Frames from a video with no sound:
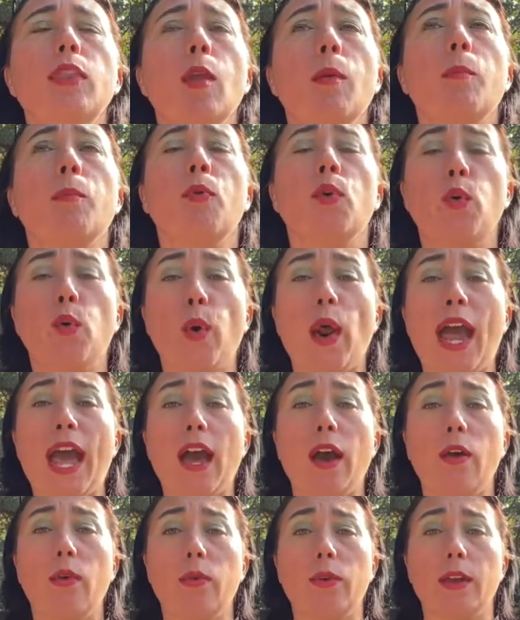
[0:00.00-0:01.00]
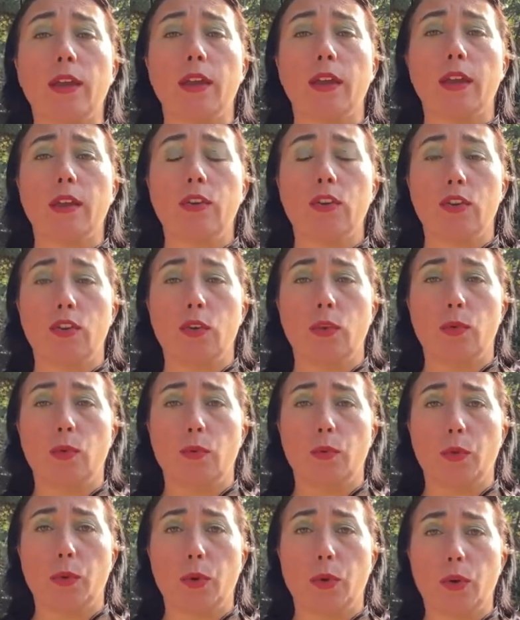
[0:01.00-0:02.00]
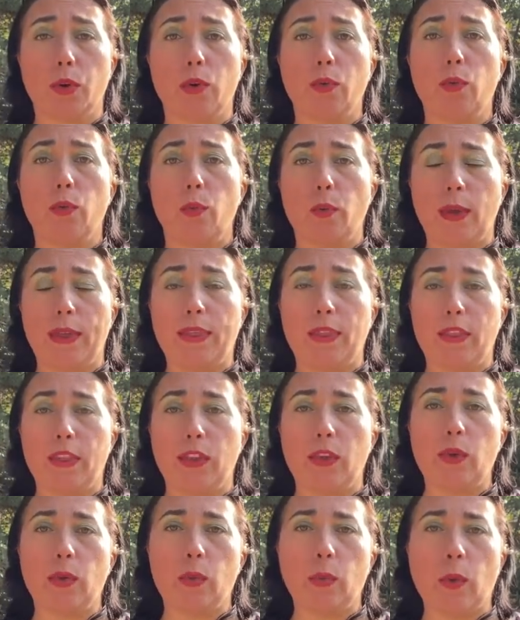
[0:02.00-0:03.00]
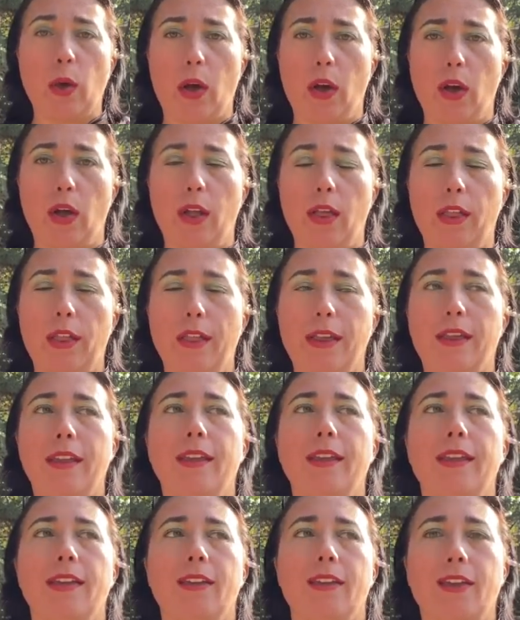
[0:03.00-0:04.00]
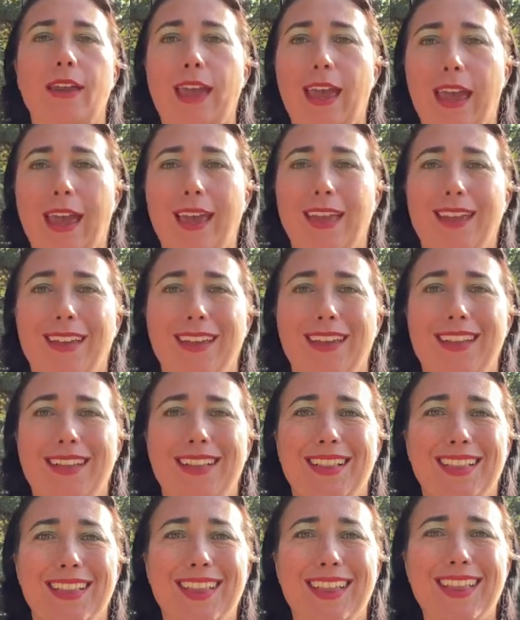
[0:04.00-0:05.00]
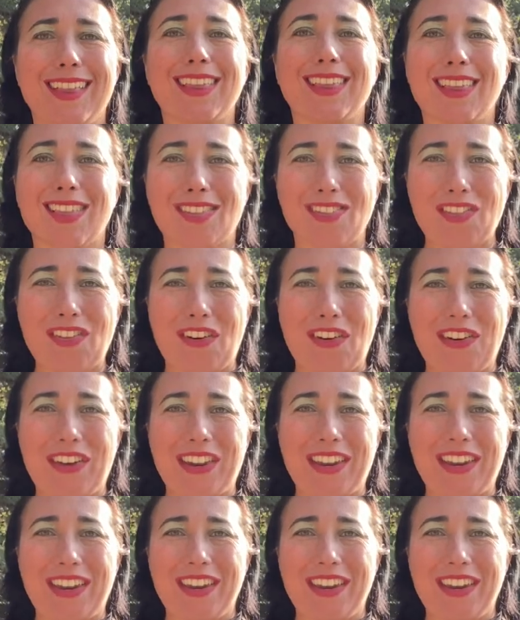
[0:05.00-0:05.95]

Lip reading: proud to work with you all. Okay, let's get started.